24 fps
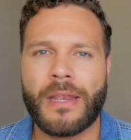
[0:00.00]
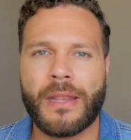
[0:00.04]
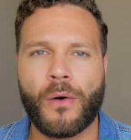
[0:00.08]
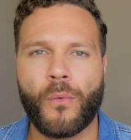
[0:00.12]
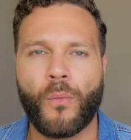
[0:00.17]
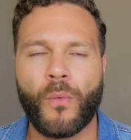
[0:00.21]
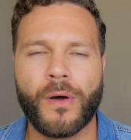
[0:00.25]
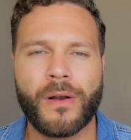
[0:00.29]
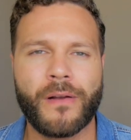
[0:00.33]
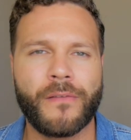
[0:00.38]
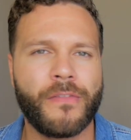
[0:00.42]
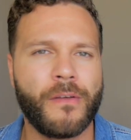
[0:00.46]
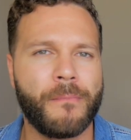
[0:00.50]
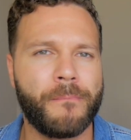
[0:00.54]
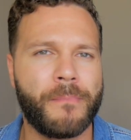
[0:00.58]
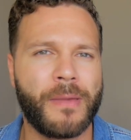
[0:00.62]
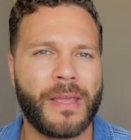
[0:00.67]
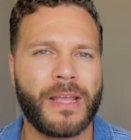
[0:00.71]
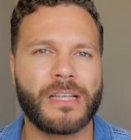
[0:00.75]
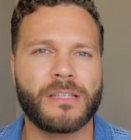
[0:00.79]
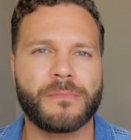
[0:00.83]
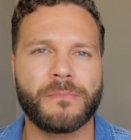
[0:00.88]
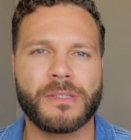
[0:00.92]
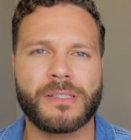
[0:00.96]
Now, one of the
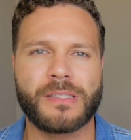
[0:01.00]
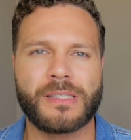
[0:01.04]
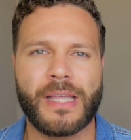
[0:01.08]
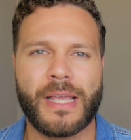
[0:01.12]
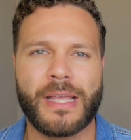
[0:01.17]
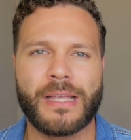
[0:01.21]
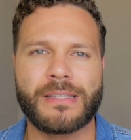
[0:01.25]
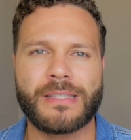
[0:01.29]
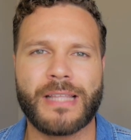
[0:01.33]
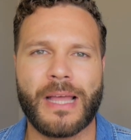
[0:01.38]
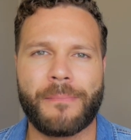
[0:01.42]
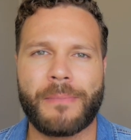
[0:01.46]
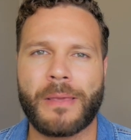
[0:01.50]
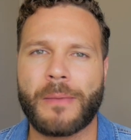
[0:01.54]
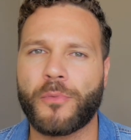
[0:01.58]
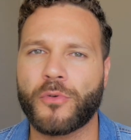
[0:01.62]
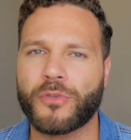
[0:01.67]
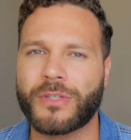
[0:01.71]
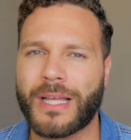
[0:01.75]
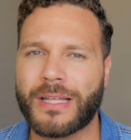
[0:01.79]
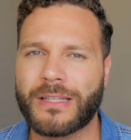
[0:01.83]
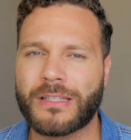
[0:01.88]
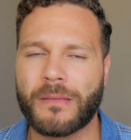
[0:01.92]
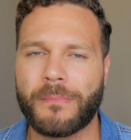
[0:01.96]
biggest mistakes that
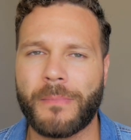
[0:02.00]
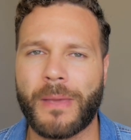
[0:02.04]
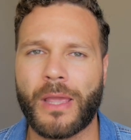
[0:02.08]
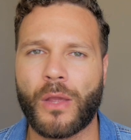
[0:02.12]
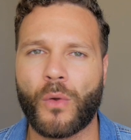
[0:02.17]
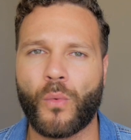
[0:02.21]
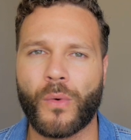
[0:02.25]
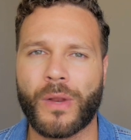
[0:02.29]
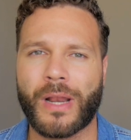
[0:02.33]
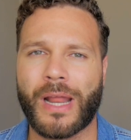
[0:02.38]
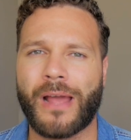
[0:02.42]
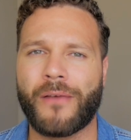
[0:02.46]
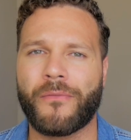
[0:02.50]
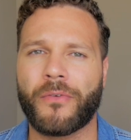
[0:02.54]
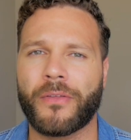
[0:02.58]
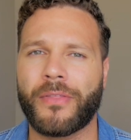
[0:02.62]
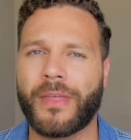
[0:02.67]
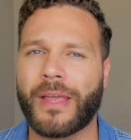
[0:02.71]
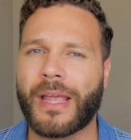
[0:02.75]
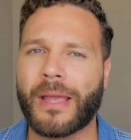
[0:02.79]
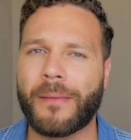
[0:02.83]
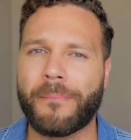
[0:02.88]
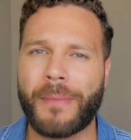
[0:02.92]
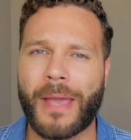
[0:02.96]
people tend to make whenever
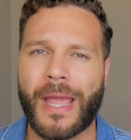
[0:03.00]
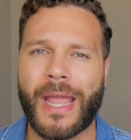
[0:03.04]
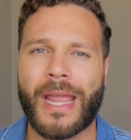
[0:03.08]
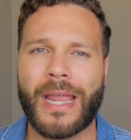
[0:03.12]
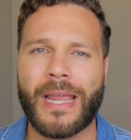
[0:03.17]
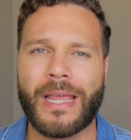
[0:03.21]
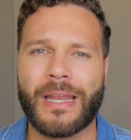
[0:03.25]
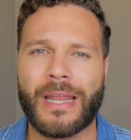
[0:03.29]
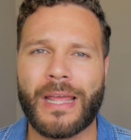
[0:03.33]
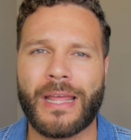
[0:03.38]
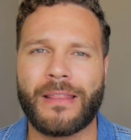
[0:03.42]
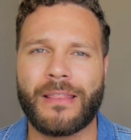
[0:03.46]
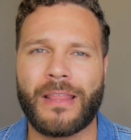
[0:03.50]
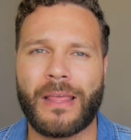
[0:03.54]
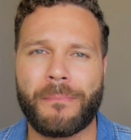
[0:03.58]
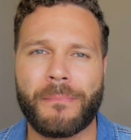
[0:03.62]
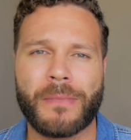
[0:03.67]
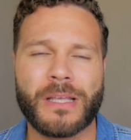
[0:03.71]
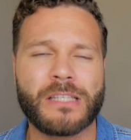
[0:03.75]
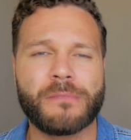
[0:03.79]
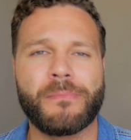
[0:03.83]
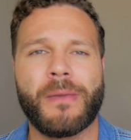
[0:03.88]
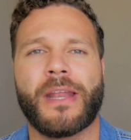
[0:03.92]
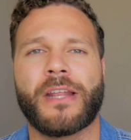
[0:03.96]
they get paid and they
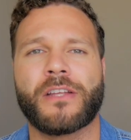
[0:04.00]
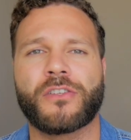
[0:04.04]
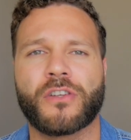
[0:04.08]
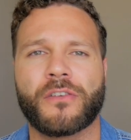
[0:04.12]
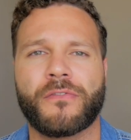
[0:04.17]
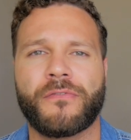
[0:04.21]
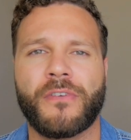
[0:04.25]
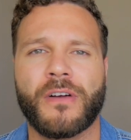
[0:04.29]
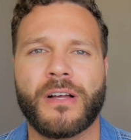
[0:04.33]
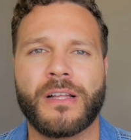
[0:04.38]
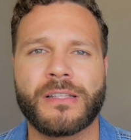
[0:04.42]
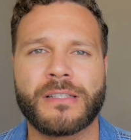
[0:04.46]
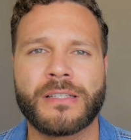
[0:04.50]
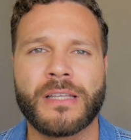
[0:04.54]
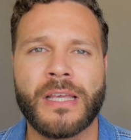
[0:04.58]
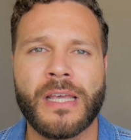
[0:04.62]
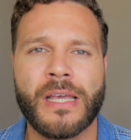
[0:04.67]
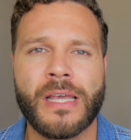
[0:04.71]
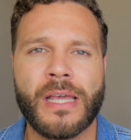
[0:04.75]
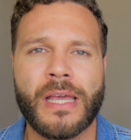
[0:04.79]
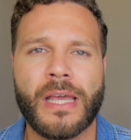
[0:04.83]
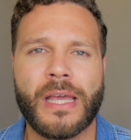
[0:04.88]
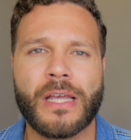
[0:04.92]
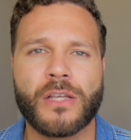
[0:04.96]
mismanage their funds
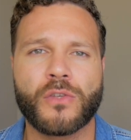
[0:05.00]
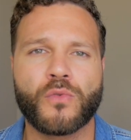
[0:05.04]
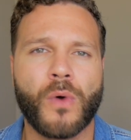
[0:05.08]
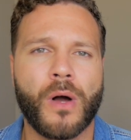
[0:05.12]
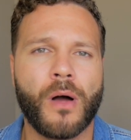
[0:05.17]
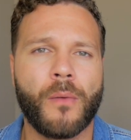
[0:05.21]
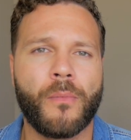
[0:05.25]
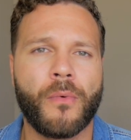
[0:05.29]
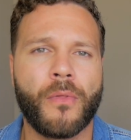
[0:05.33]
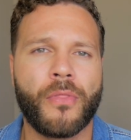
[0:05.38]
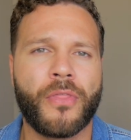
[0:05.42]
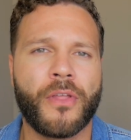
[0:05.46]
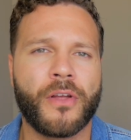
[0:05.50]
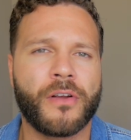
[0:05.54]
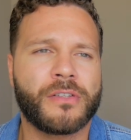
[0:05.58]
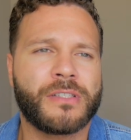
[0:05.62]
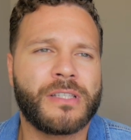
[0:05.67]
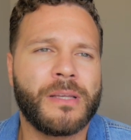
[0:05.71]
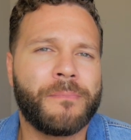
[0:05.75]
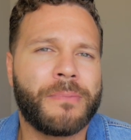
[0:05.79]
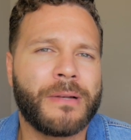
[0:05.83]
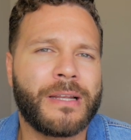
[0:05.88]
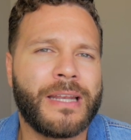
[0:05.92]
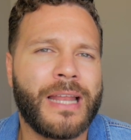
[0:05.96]
is, well, they're
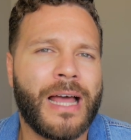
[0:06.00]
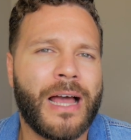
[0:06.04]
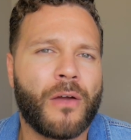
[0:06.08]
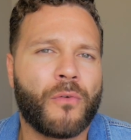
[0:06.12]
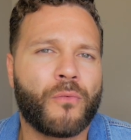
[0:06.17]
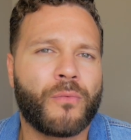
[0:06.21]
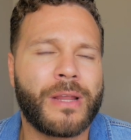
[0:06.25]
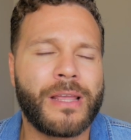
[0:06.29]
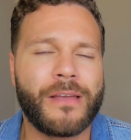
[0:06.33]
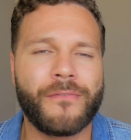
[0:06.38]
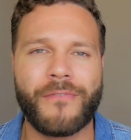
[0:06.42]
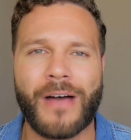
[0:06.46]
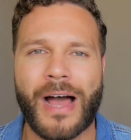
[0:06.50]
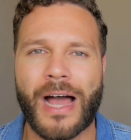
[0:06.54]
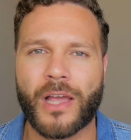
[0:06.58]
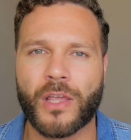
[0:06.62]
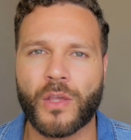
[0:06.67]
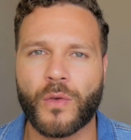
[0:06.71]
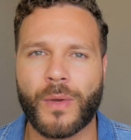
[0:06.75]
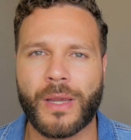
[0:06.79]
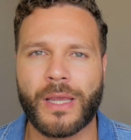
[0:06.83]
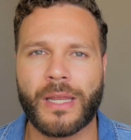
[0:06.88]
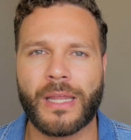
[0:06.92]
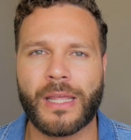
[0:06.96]
simply not
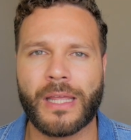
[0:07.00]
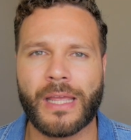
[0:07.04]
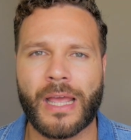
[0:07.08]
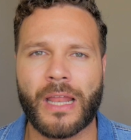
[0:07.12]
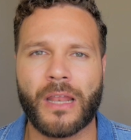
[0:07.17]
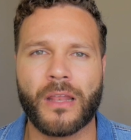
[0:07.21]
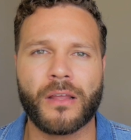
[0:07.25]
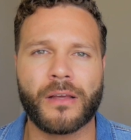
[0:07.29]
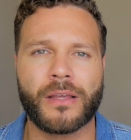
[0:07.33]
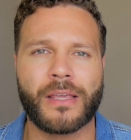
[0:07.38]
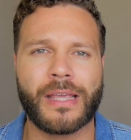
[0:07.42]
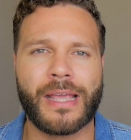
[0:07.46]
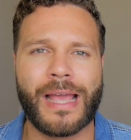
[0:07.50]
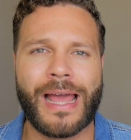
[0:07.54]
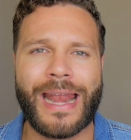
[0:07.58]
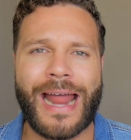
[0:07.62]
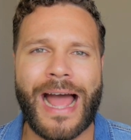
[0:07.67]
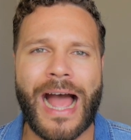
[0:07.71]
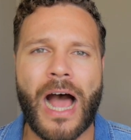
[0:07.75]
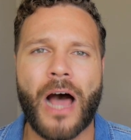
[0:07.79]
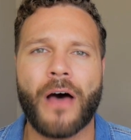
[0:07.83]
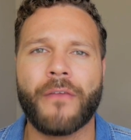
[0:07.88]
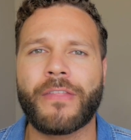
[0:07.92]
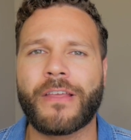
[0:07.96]
reevaluating and looking at
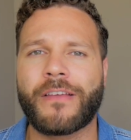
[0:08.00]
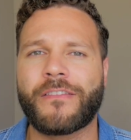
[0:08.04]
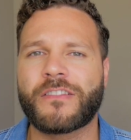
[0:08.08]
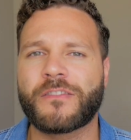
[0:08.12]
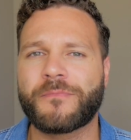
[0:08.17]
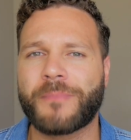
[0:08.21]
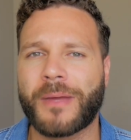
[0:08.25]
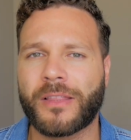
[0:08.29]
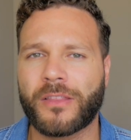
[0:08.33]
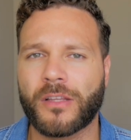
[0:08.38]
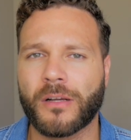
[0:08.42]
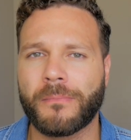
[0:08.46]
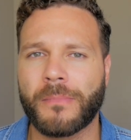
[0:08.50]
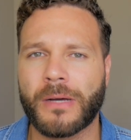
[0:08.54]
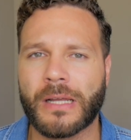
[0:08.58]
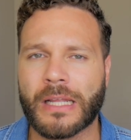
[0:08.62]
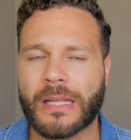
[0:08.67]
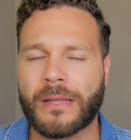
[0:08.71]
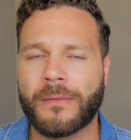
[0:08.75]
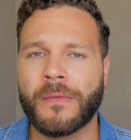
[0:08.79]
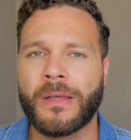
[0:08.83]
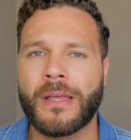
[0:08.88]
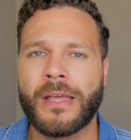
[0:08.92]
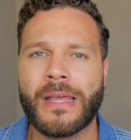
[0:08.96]
how they've spent their
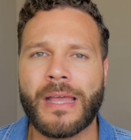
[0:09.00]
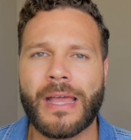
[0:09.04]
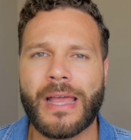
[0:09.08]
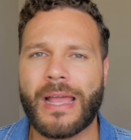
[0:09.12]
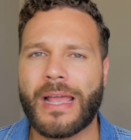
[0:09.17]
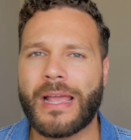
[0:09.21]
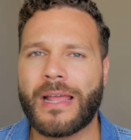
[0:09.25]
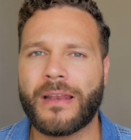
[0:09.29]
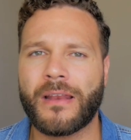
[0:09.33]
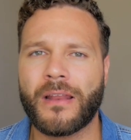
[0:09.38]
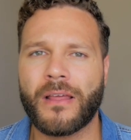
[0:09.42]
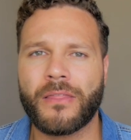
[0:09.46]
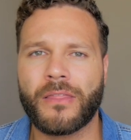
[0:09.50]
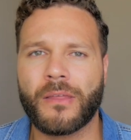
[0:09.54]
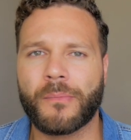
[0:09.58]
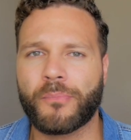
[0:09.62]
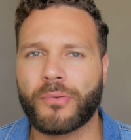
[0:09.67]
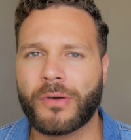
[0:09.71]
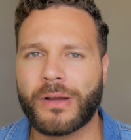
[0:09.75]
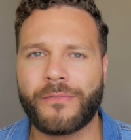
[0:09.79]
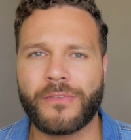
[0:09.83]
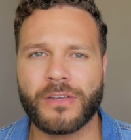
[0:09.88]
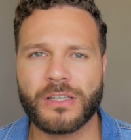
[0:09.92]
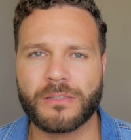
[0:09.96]
money in the
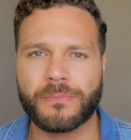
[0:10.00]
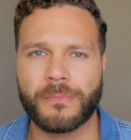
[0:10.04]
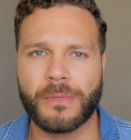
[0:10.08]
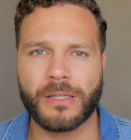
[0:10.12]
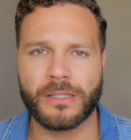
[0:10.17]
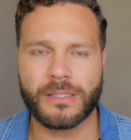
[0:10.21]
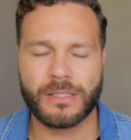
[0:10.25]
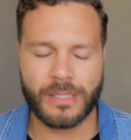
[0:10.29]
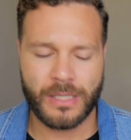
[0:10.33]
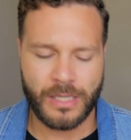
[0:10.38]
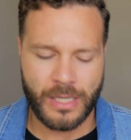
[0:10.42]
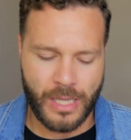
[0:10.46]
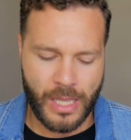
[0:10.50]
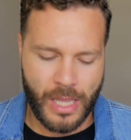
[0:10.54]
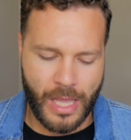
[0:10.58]
previous months.